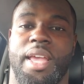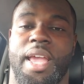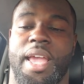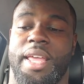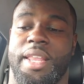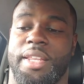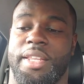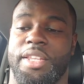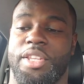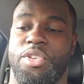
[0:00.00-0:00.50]

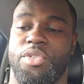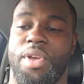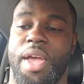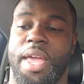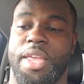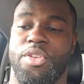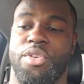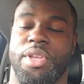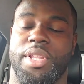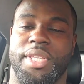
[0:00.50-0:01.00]
And you
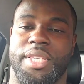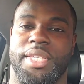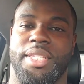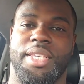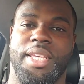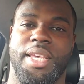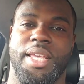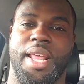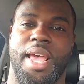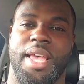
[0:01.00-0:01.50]
can
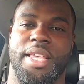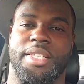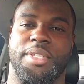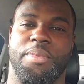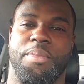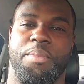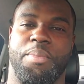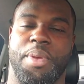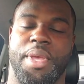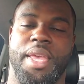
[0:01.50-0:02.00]
see it as
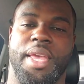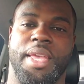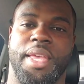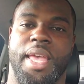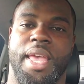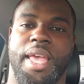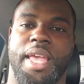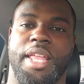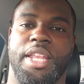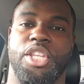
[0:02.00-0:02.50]
being
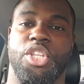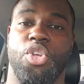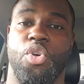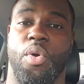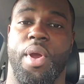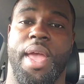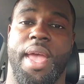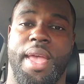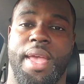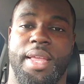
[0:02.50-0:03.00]
in
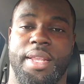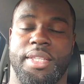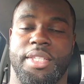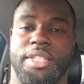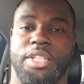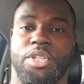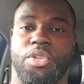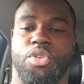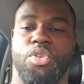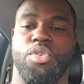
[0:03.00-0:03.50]
your
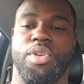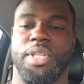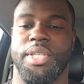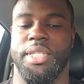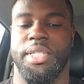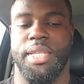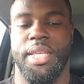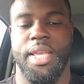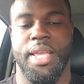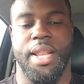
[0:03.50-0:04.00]
hands. You can
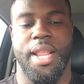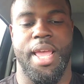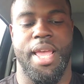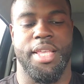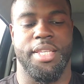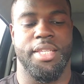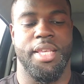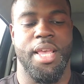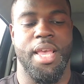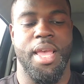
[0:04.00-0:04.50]
see it
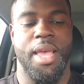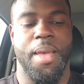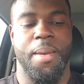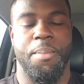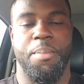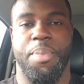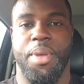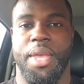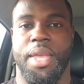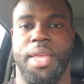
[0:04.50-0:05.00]
as
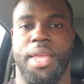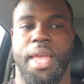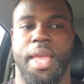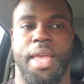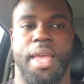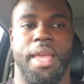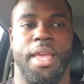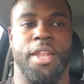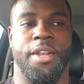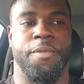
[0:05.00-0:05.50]
being
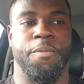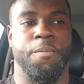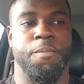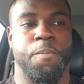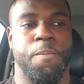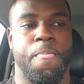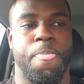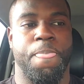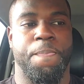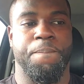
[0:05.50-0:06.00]
in
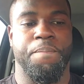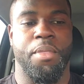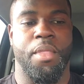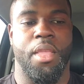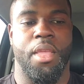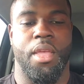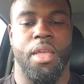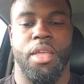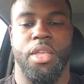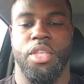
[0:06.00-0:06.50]

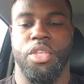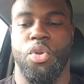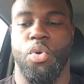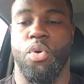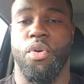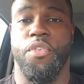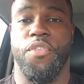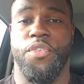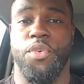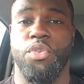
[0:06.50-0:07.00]

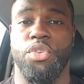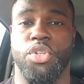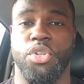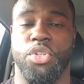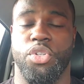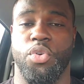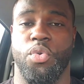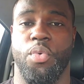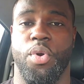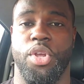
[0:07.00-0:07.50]
your future
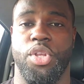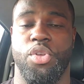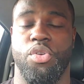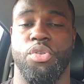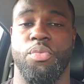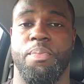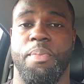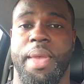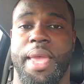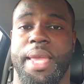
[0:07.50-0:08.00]
to where
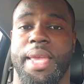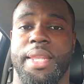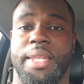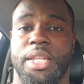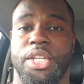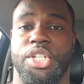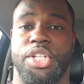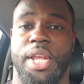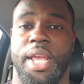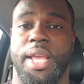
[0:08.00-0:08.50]
you're making
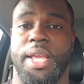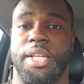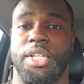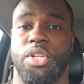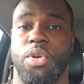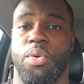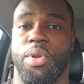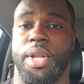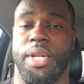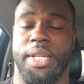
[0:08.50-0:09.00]
the change
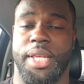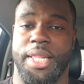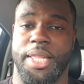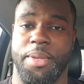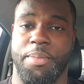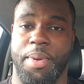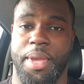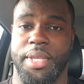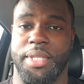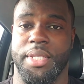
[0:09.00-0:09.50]
on a daily
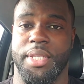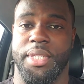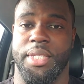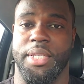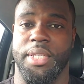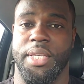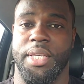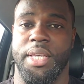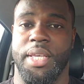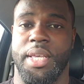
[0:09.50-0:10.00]
basis.